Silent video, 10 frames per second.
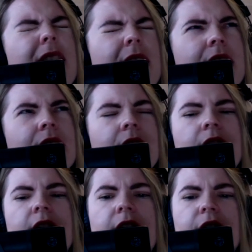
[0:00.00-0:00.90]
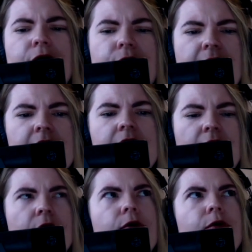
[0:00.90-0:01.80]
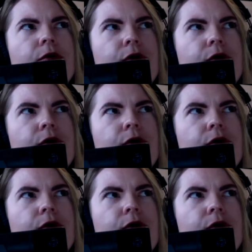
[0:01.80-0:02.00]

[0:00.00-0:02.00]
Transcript: I think in the in the face of